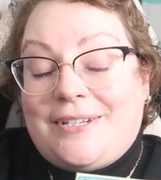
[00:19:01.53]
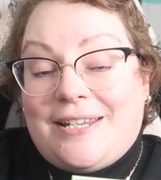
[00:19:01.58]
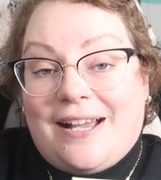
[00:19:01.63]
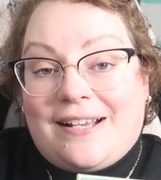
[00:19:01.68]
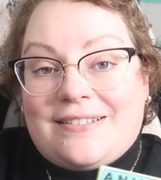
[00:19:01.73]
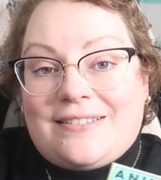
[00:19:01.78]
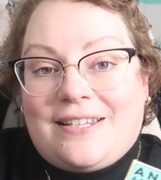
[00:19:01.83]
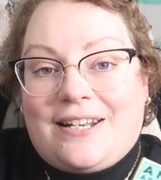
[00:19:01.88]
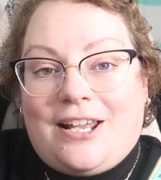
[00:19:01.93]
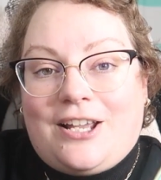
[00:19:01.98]

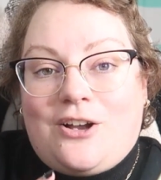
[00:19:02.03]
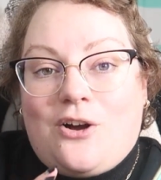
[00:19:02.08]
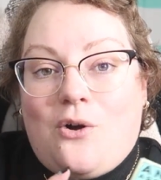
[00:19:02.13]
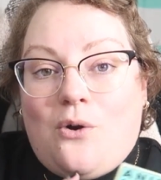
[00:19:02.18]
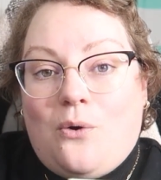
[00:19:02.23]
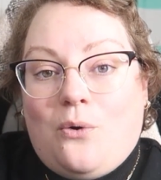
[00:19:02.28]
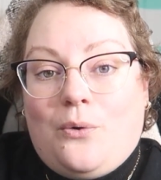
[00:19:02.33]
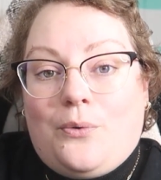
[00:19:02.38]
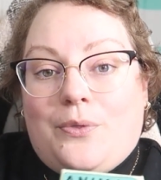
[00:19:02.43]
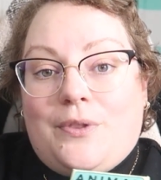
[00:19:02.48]
decks that I
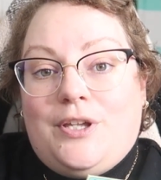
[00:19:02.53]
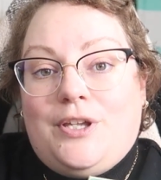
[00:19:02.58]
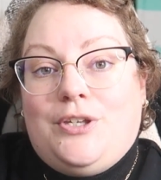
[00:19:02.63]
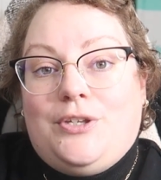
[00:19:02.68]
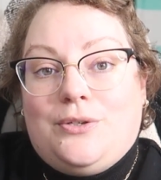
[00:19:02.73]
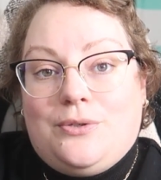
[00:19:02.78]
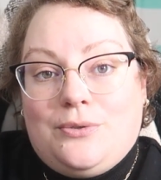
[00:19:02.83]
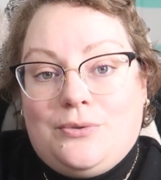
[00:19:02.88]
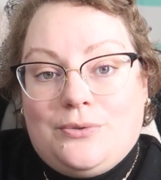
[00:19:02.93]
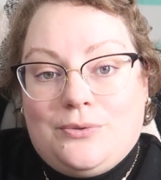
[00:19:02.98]
only
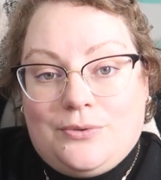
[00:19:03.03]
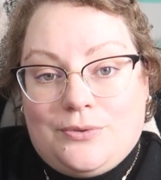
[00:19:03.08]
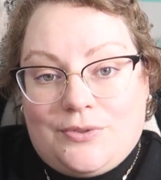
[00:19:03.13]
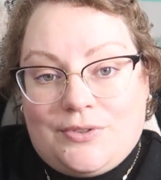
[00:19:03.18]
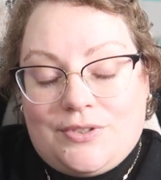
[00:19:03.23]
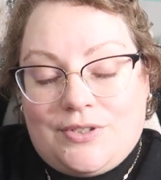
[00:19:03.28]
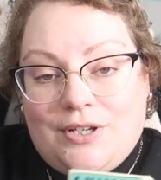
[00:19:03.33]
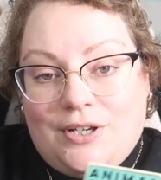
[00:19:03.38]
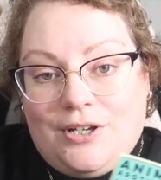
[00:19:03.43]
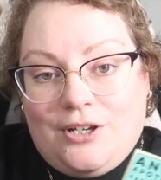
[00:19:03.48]

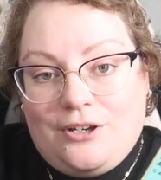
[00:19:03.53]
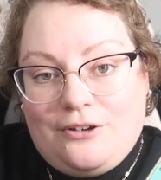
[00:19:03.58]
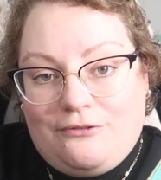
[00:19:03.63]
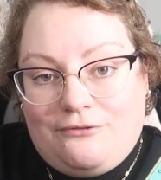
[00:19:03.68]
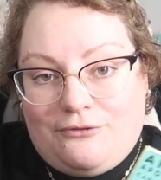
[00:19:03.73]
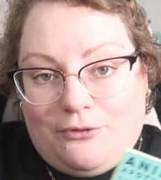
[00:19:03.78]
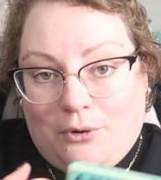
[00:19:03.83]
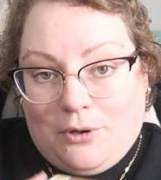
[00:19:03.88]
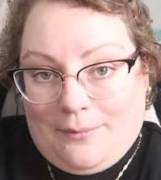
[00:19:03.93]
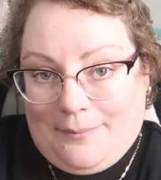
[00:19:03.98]
use
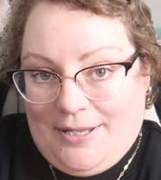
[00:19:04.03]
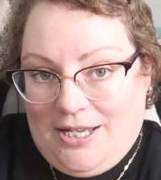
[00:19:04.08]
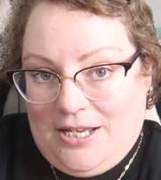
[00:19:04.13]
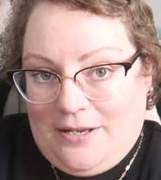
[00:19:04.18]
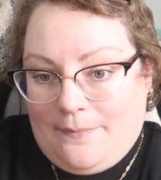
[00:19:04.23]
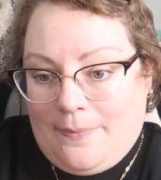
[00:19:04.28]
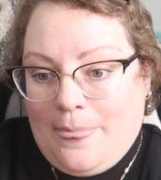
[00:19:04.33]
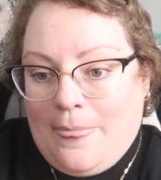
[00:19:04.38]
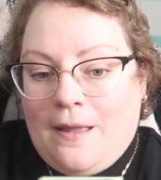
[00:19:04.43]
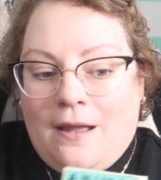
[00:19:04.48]
for
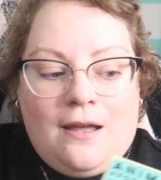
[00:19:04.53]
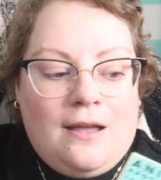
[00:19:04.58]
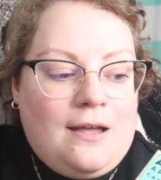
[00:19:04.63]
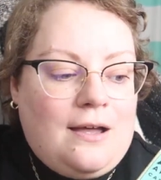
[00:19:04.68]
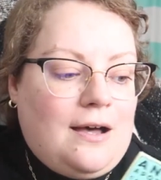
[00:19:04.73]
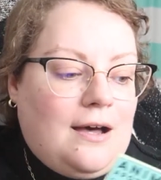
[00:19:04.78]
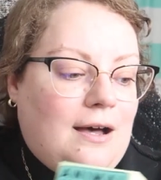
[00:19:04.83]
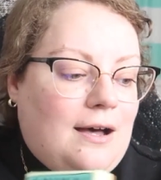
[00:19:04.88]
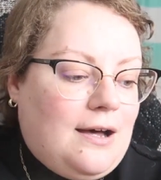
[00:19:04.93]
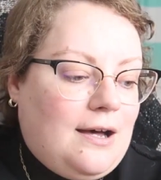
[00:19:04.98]
me,
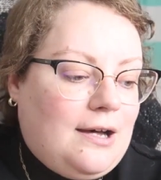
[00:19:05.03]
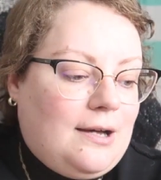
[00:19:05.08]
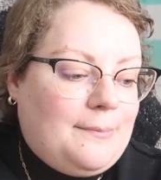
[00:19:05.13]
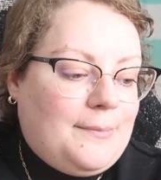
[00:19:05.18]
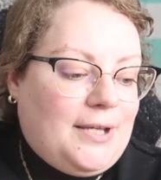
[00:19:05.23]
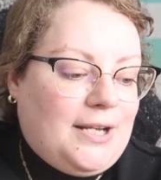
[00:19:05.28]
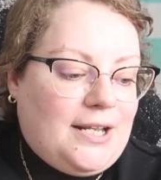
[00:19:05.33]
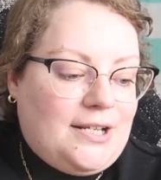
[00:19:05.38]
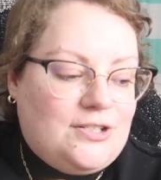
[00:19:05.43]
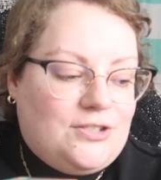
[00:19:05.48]

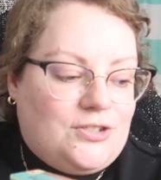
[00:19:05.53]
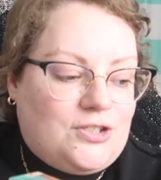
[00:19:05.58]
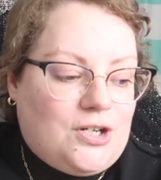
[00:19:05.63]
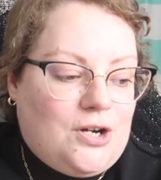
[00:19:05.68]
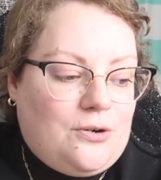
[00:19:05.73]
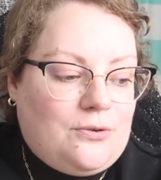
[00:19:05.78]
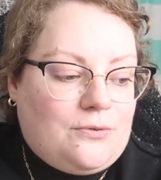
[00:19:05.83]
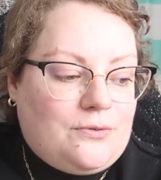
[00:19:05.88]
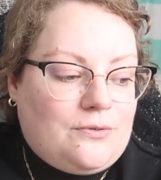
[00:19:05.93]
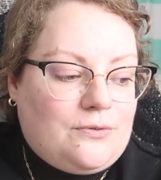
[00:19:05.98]
and I
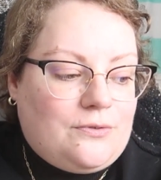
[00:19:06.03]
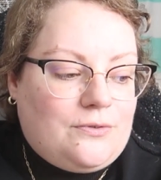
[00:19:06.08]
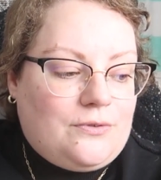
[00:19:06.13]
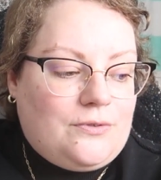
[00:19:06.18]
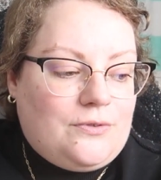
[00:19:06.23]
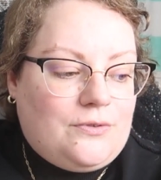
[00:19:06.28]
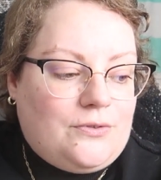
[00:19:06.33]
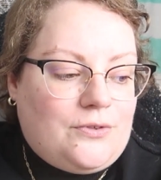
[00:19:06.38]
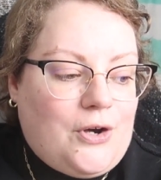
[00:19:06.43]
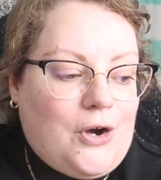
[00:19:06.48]
don't
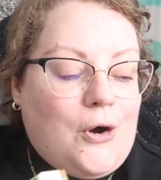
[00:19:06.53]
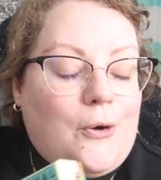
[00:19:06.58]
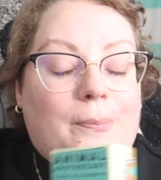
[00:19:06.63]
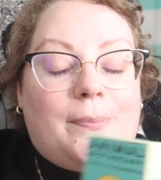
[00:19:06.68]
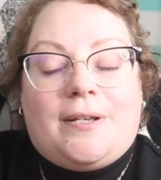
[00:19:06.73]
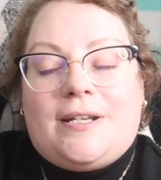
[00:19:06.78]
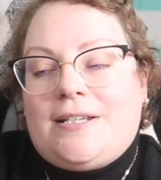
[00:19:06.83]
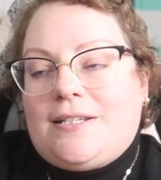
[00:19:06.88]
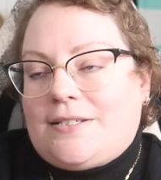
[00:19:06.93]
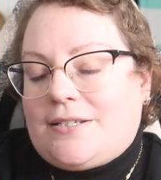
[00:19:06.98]

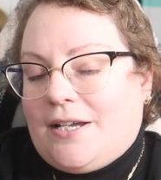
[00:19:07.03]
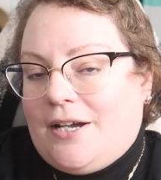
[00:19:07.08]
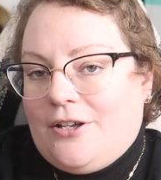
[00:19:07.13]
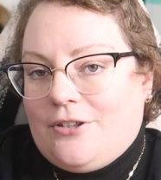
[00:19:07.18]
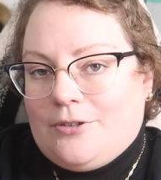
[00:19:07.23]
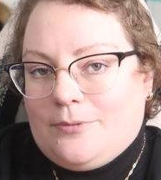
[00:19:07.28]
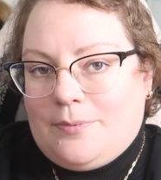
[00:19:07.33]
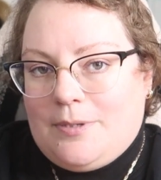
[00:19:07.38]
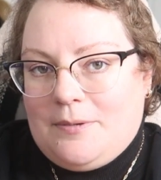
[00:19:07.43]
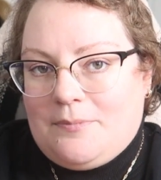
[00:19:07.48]
open it to
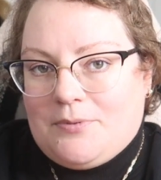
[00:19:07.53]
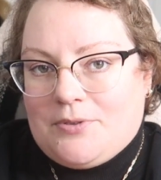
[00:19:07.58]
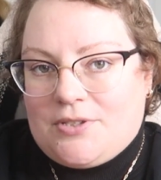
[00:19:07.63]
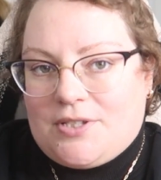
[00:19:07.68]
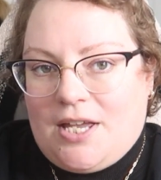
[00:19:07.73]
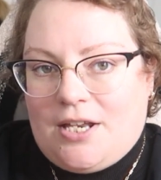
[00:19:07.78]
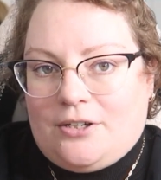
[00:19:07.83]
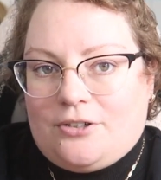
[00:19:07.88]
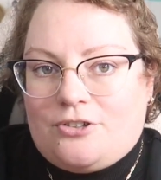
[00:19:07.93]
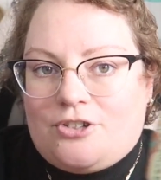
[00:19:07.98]
other people's
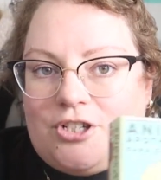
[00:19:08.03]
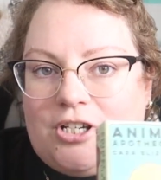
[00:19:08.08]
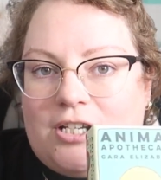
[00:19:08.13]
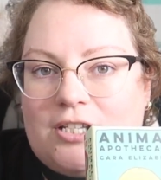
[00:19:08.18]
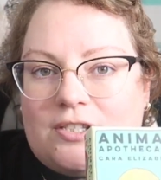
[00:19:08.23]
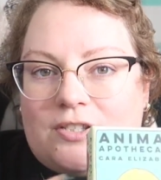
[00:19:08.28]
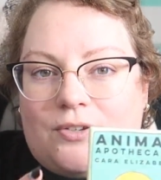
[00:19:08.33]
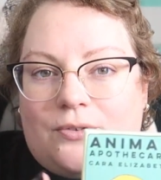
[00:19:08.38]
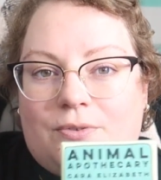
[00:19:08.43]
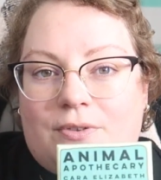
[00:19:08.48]
energy.
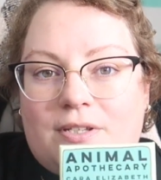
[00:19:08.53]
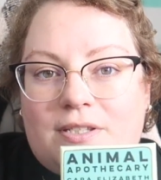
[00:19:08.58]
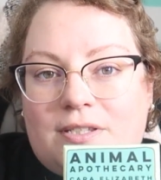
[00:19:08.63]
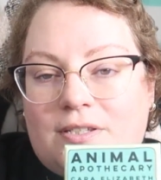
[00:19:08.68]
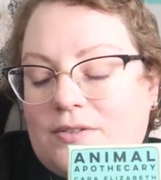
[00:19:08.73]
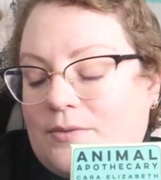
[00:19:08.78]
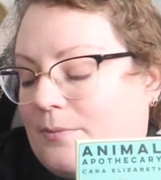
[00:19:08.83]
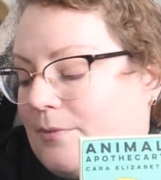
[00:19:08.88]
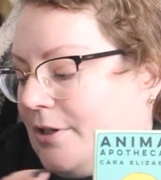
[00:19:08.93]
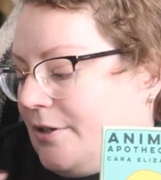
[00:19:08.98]
And so this
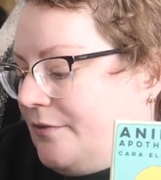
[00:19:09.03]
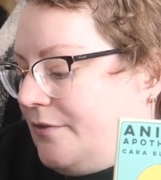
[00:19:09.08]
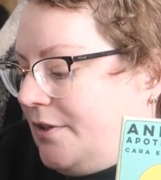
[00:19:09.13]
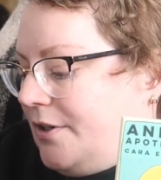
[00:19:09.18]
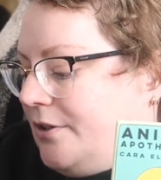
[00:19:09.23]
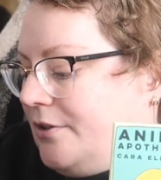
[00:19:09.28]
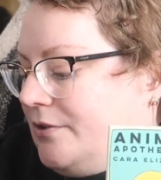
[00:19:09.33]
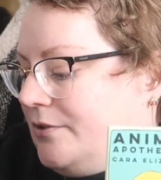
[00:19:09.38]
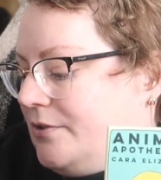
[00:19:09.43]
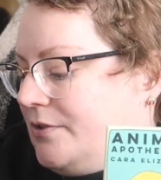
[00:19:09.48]
is one of
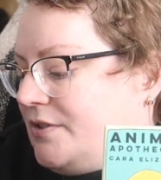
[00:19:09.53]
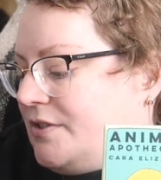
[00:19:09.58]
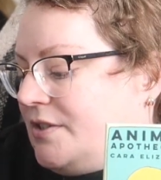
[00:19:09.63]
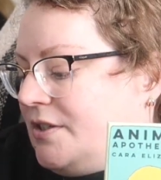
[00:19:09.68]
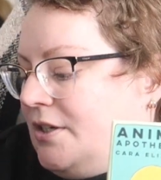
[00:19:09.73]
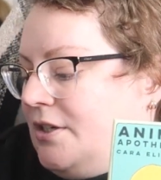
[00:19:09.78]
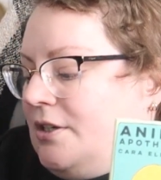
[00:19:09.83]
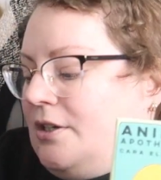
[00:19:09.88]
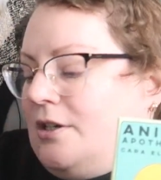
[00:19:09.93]
those,